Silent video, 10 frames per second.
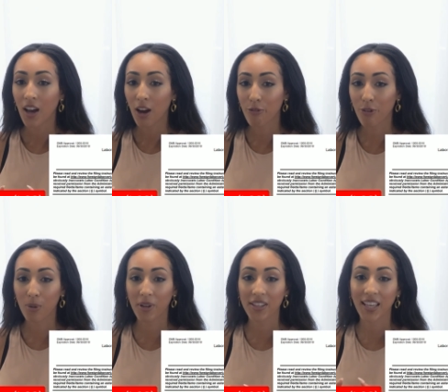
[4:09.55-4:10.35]

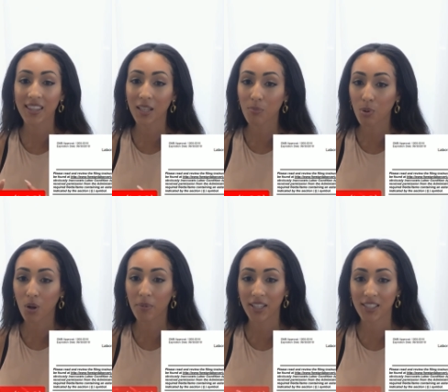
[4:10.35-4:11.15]
affirming that the
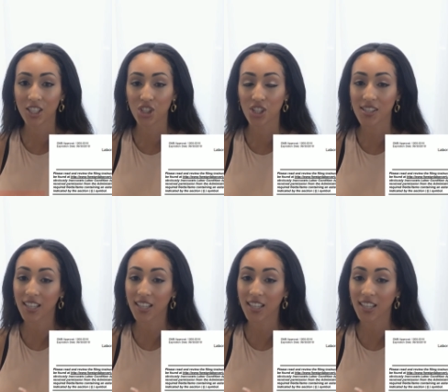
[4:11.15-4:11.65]
employment conditions,